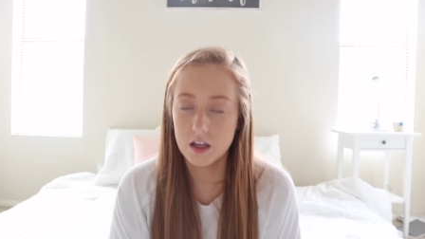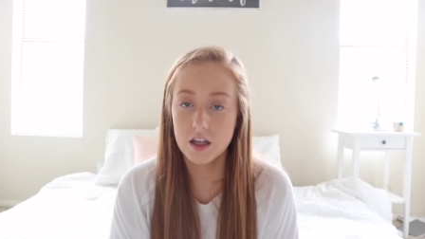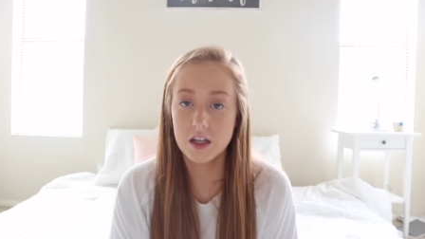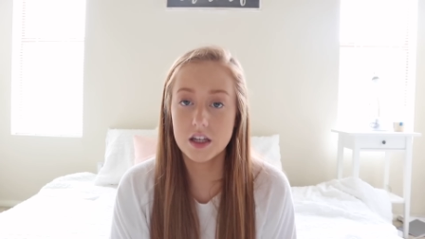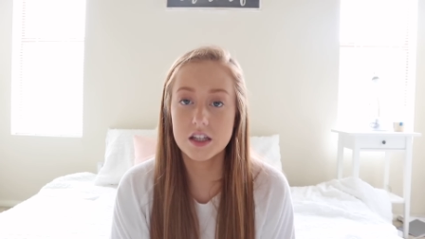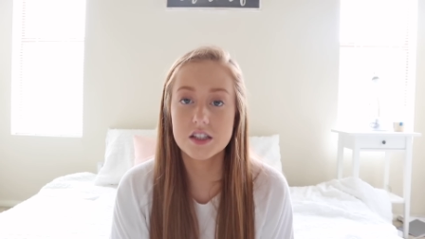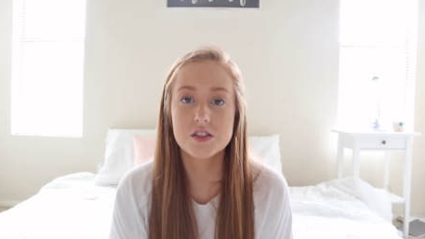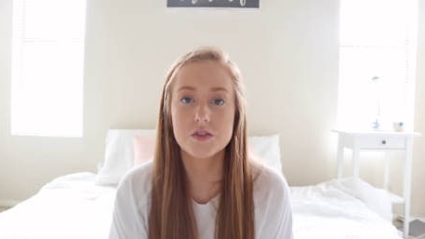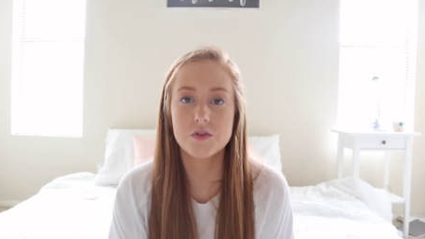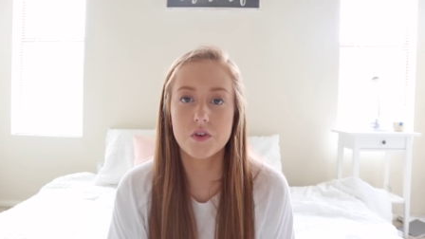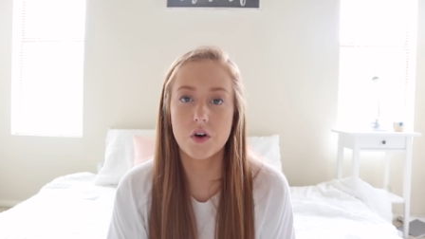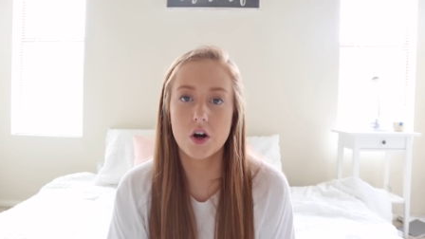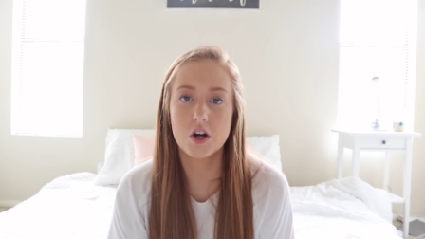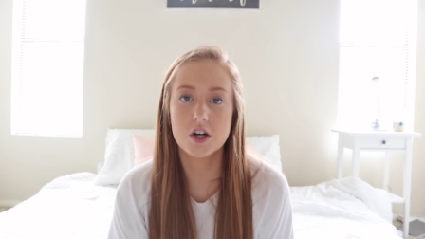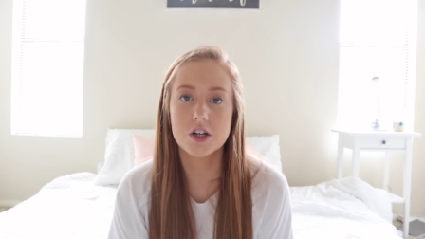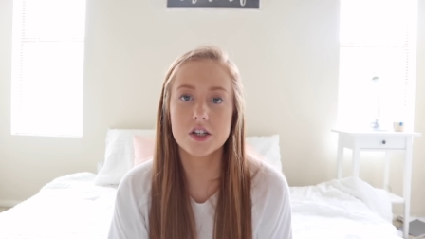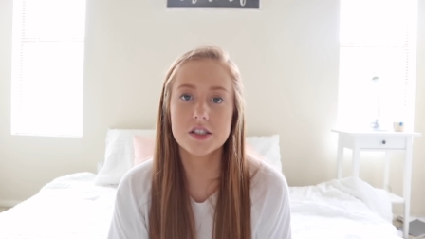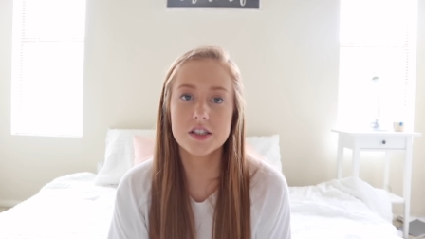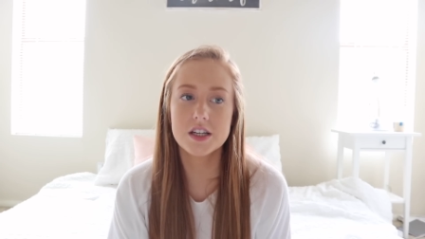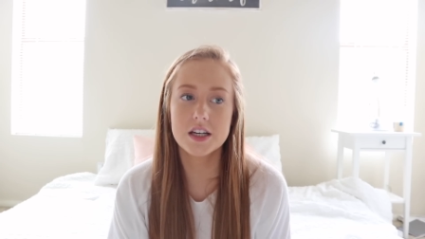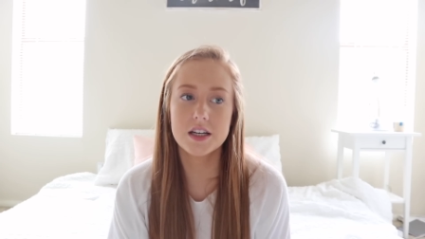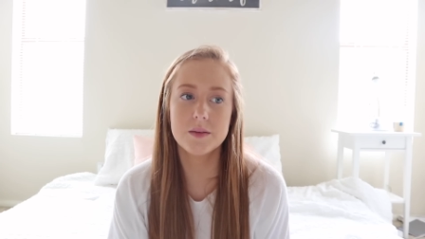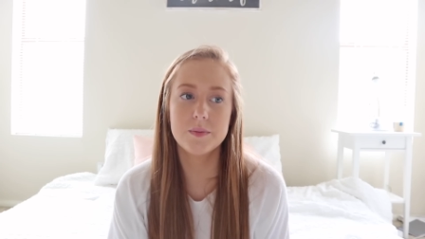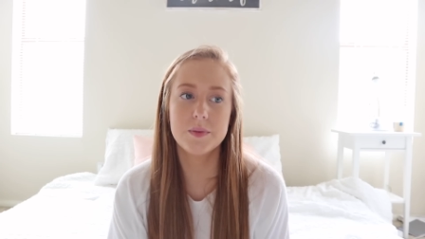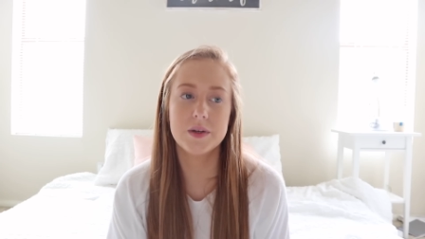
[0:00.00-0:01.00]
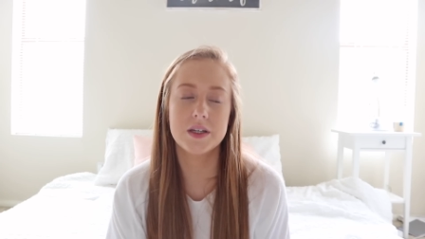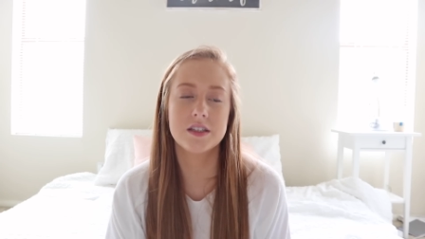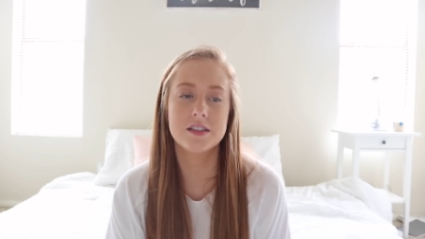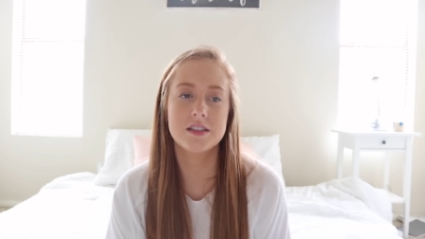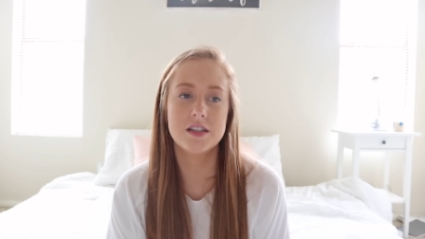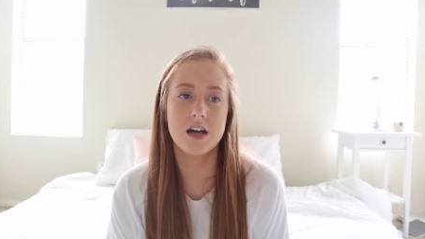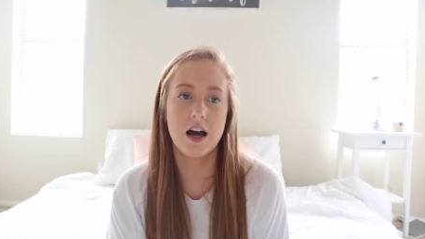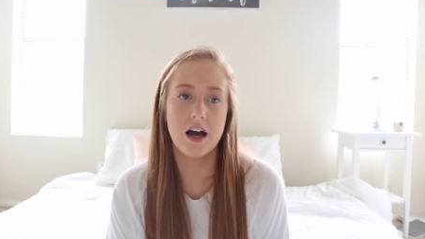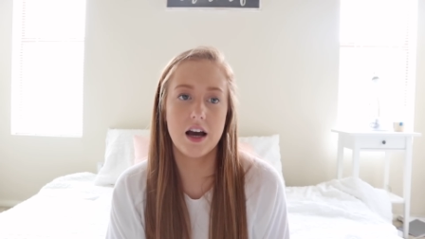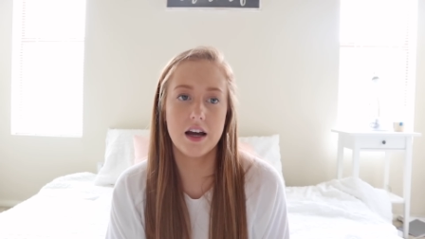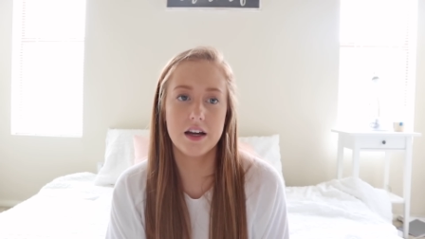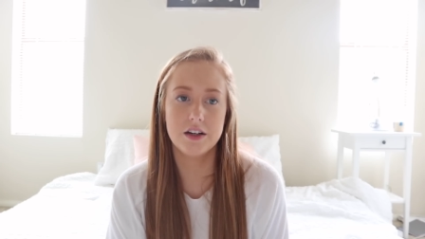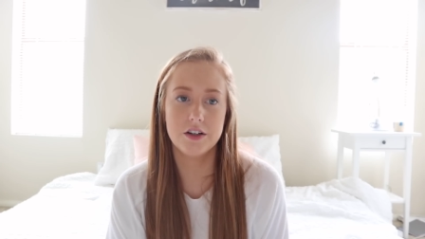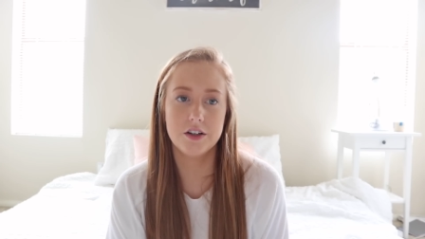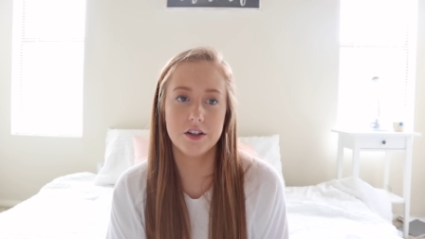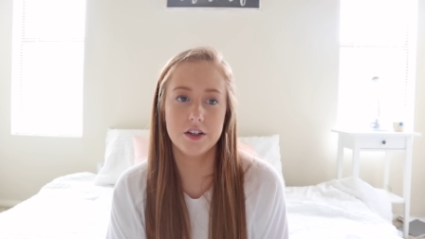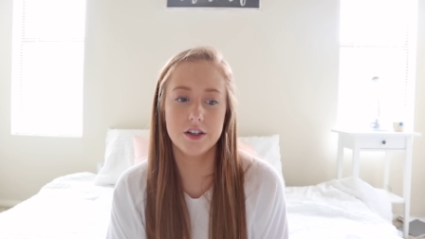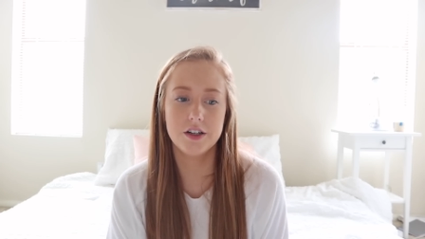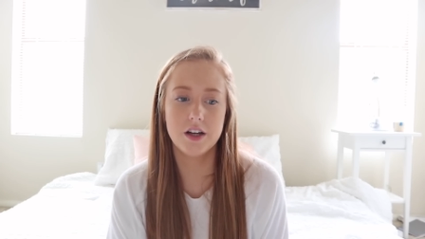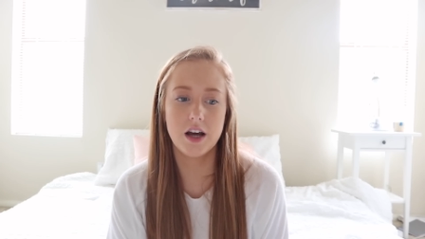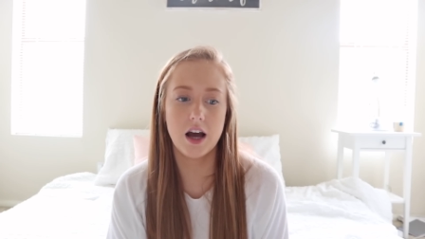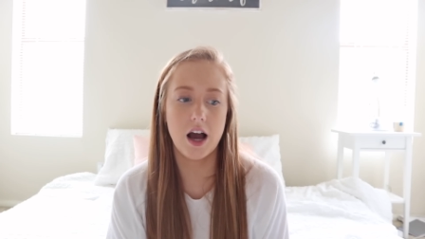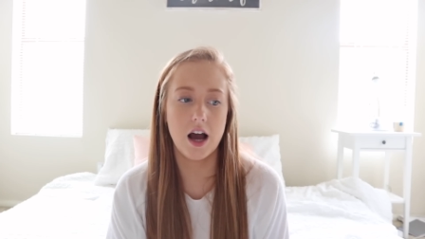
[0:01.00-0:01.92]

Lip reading: As far as like being tired,